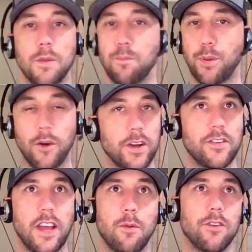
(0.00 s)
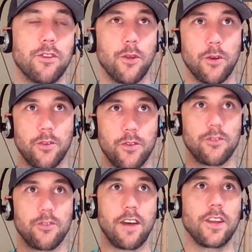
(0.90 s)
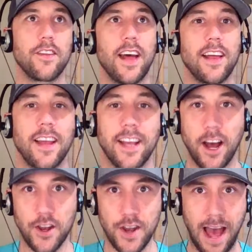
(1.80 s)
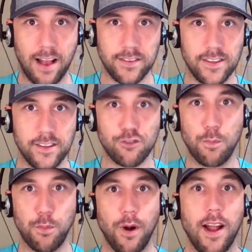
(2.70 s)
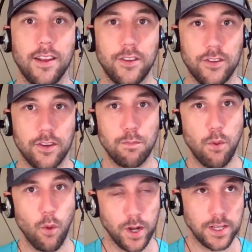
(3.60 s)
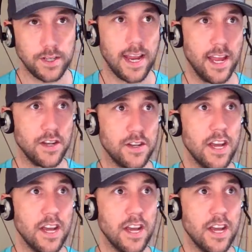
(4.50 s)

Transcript: Perfect segue. So there, there's definitely that, like, analysis to paralysis point, and